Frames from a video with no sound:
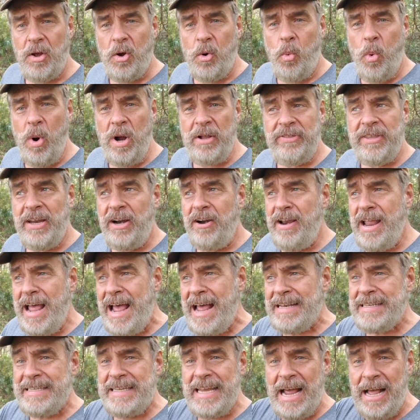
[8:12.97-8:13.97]
What they're
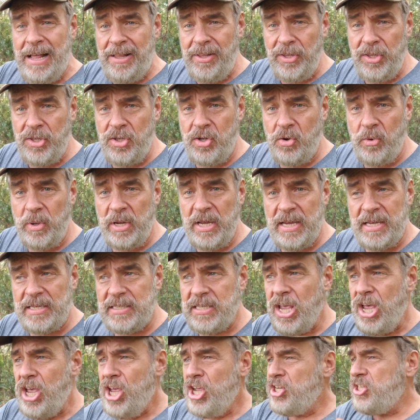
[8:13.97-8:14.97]
not telling you
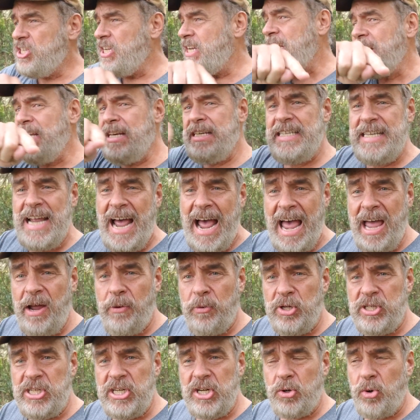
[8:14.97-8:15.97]
is she didn't die
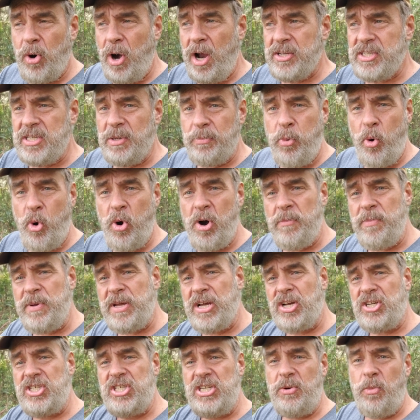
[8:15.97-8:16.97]
when she crossed the border
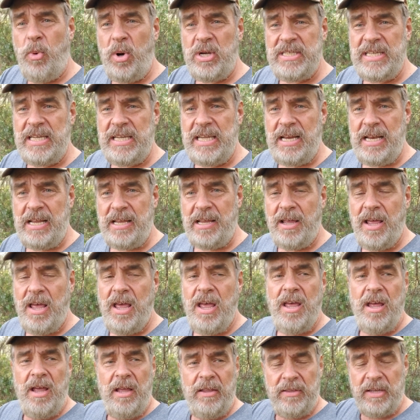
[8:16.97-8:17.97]
because she wasn't getting
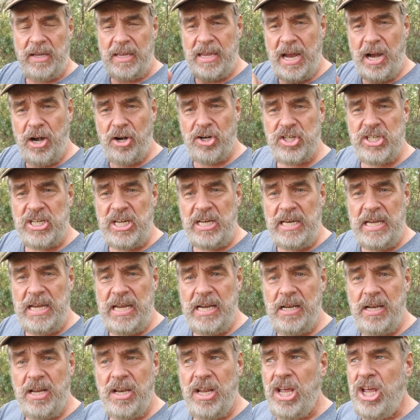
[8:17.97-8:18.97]
the care she
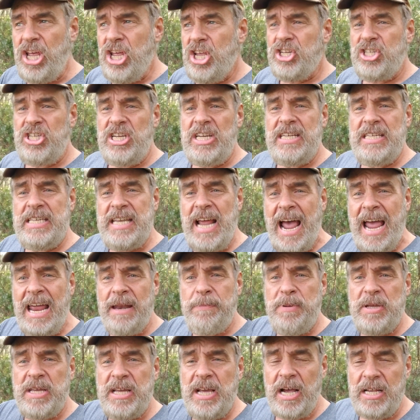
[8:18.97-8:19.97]
needed. She
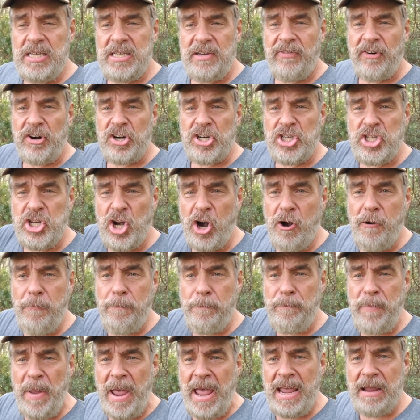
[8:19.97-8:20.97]
died because her
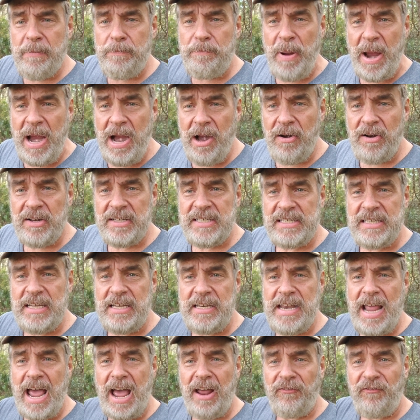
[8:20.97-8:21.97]
dirtbag parents
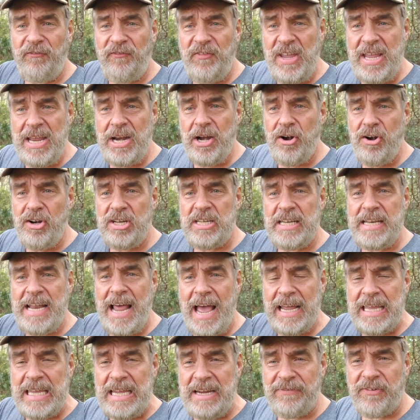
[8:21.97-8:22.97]
did not feed her, did
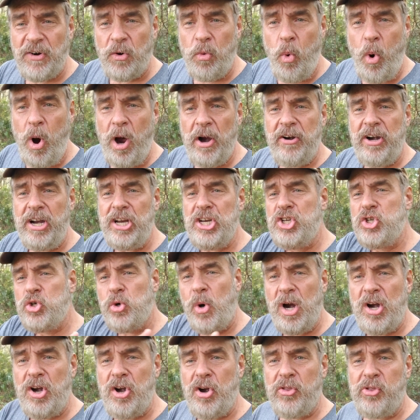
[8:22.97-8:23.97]
not give her water, and
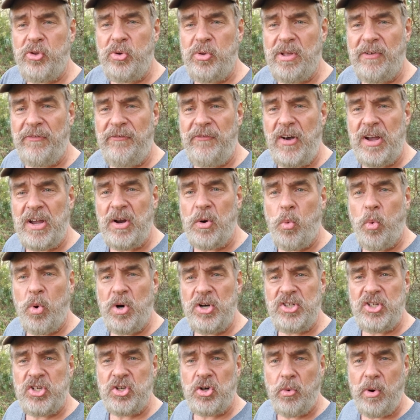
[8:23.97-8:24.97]
drug her through the fucking
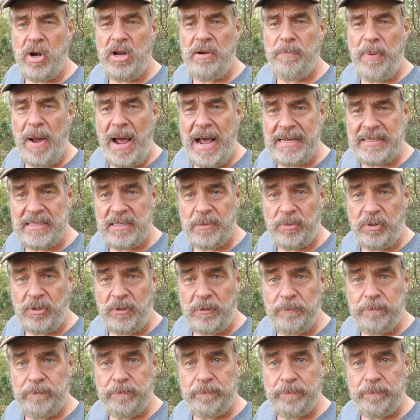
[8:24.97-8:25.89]
worst terrain possible.